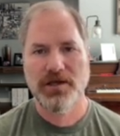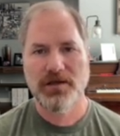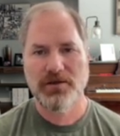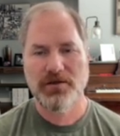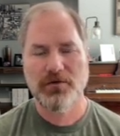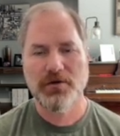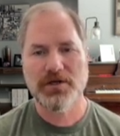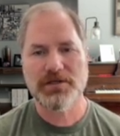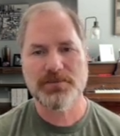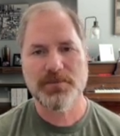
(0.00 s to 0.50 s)

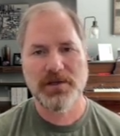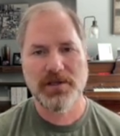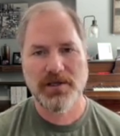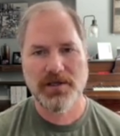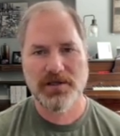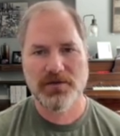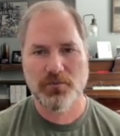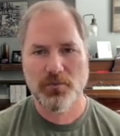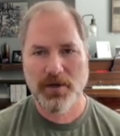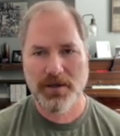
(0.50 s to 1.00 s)

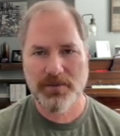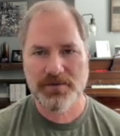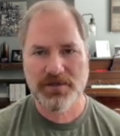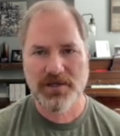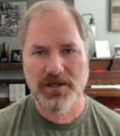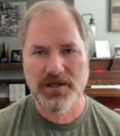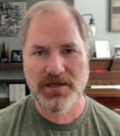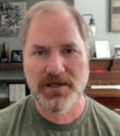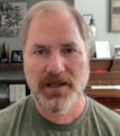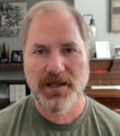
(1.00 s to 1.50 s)
USPS
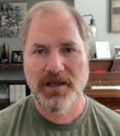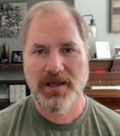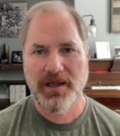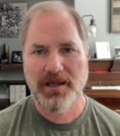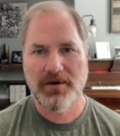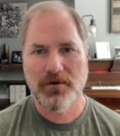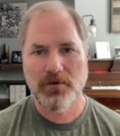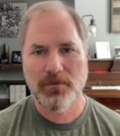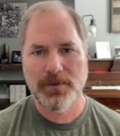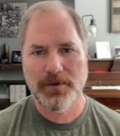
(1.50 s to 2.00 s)
website
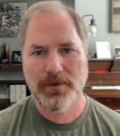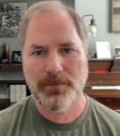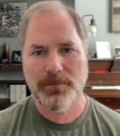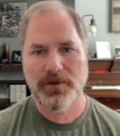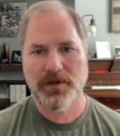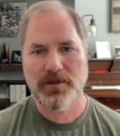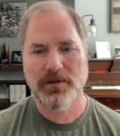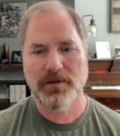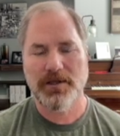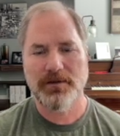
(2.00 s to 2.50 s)
and open up a
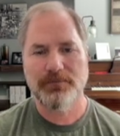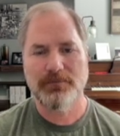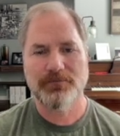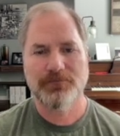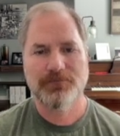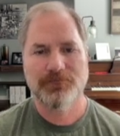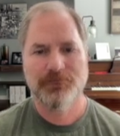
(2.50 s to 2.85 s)
claim.